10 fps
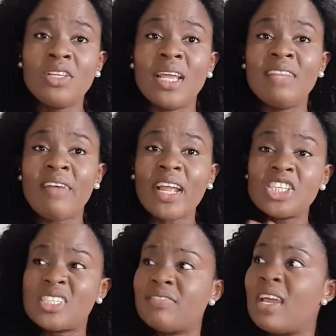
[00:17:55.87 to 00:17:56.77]

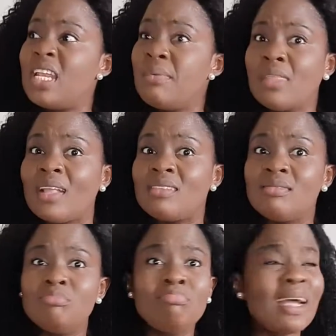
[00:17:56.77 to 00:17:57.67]
vacations are very limited.
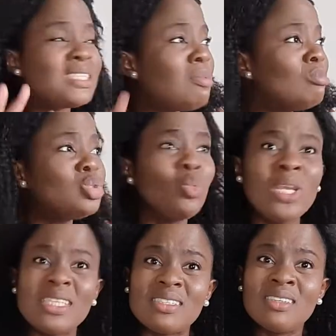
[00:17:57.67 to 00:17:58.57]
Maximum 2
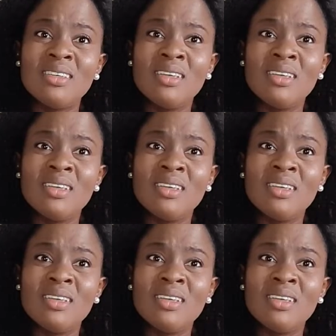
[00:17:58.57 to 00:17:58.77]
weeks.